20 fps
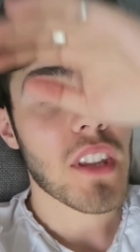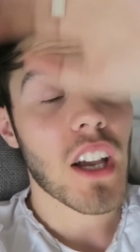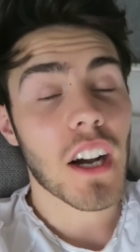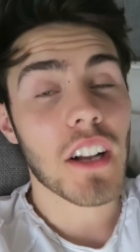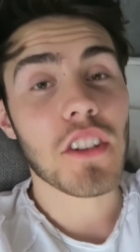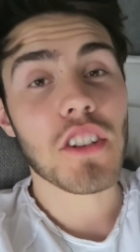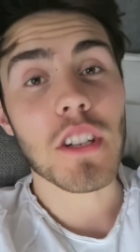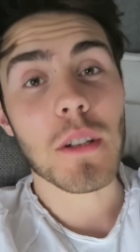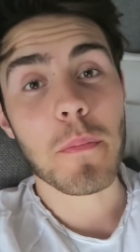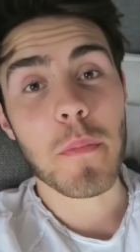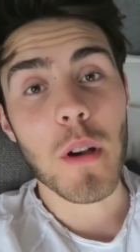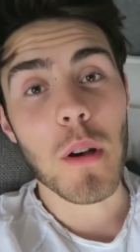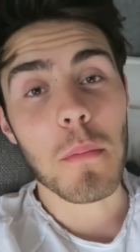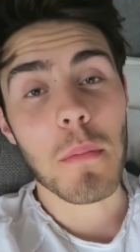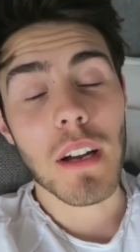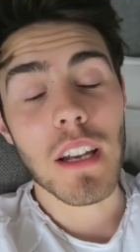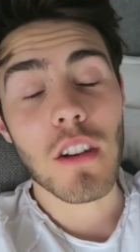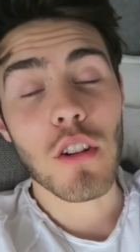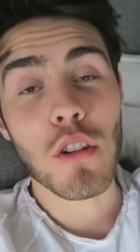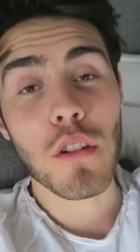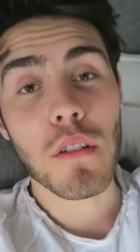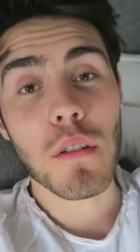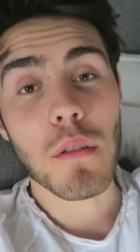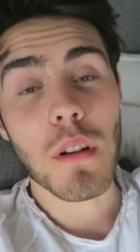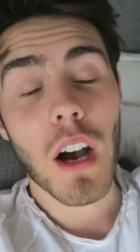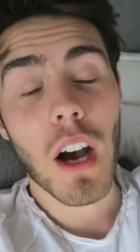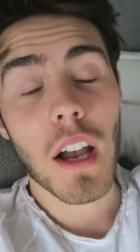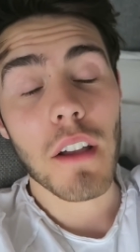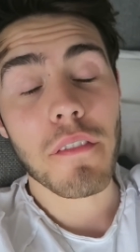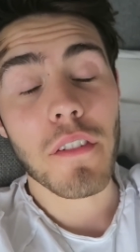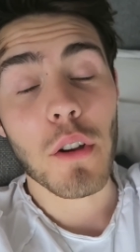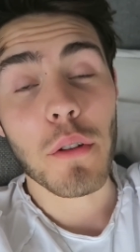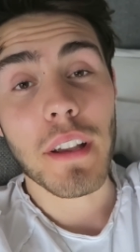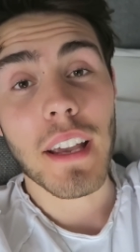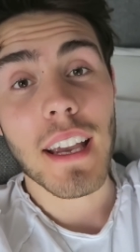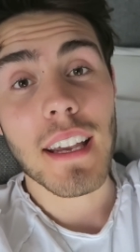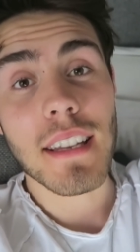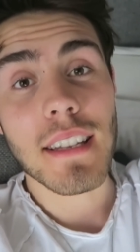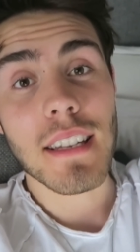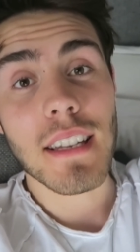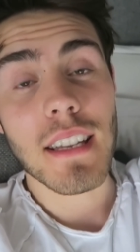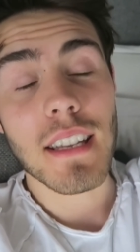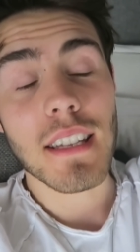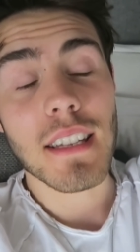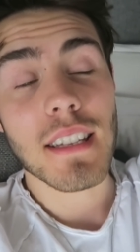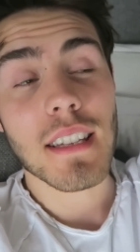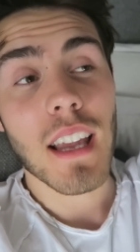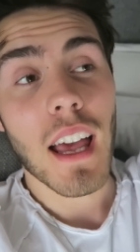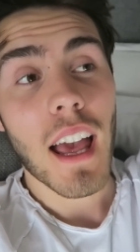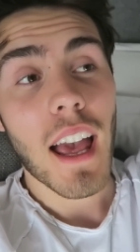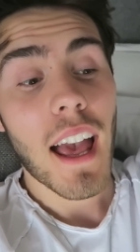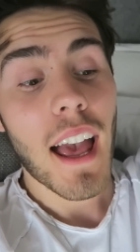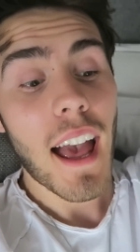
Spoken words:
I just put my new iPhone cases